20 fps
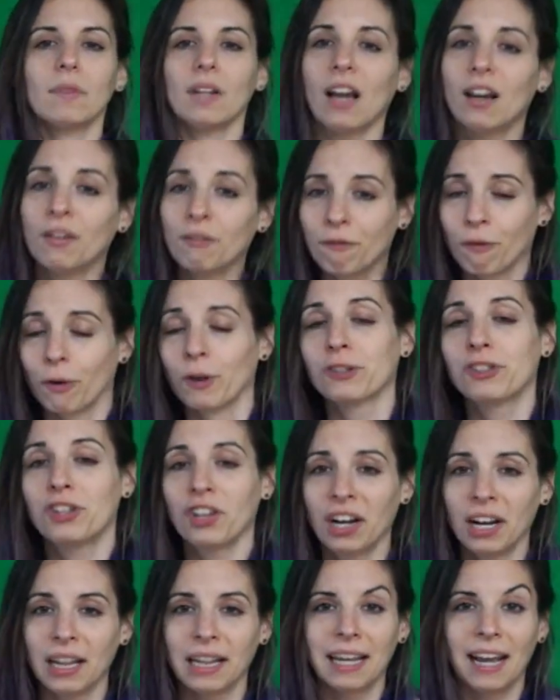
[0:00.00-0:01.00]

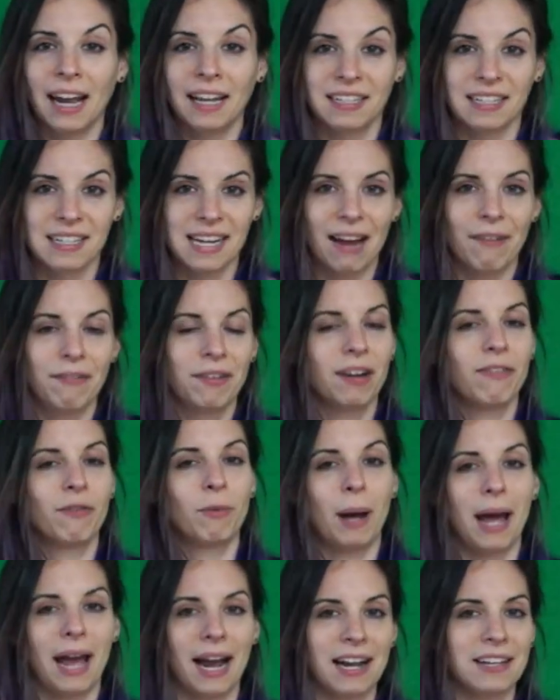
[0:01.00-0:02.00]
Unfortunately, I didn't have enough
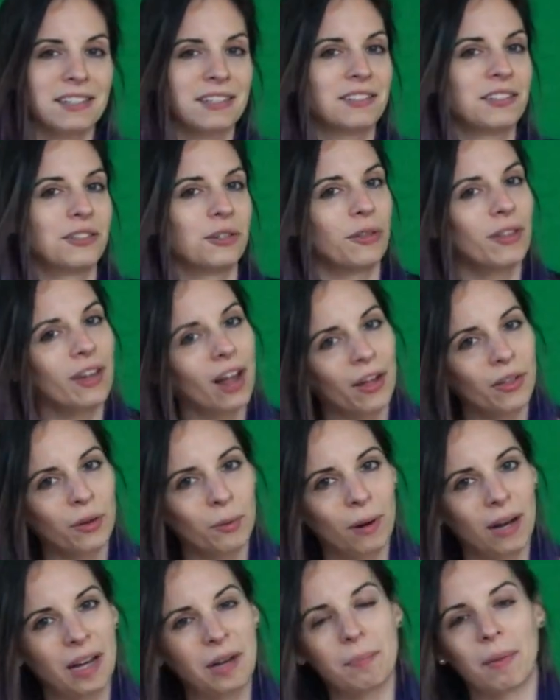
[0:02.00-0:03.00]
wax to do the other
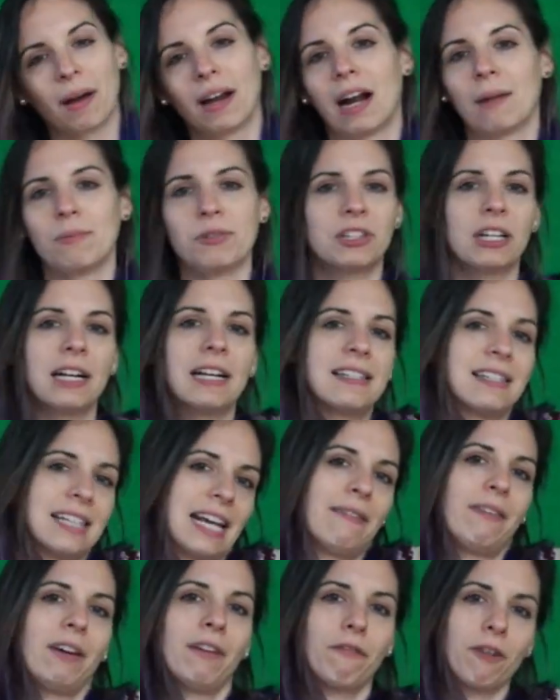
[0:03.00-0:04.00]
one, but I'm just gonna
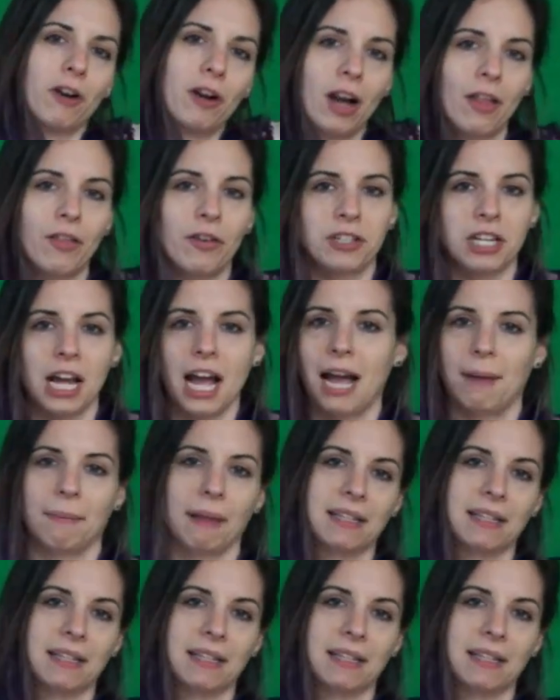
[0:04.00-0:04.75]
save it for another time.